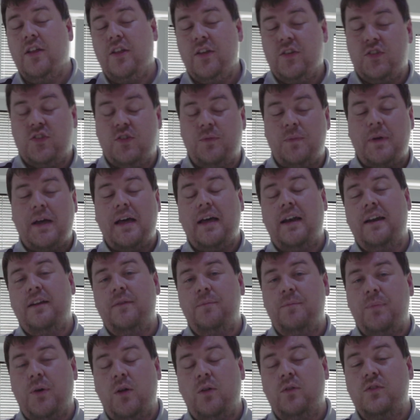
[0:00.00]
there's some
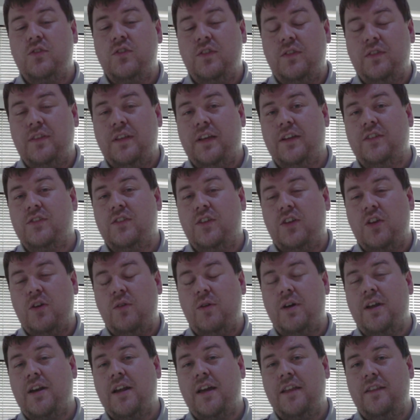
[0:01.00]
Allen bolts and things that
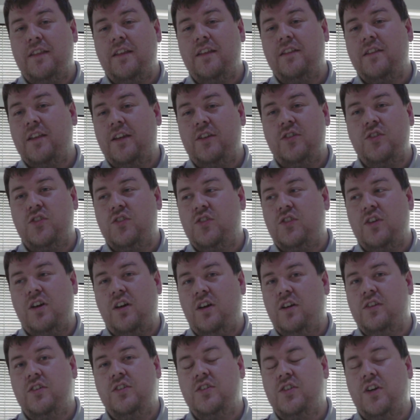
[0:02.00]
go in, and they just
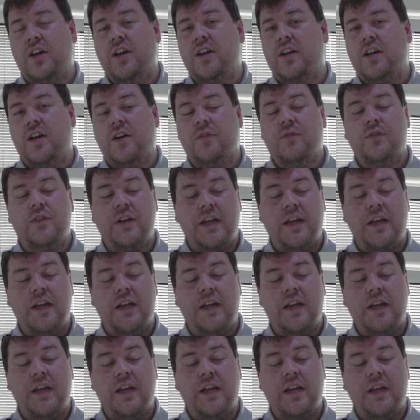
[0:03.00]
aren't tight enough.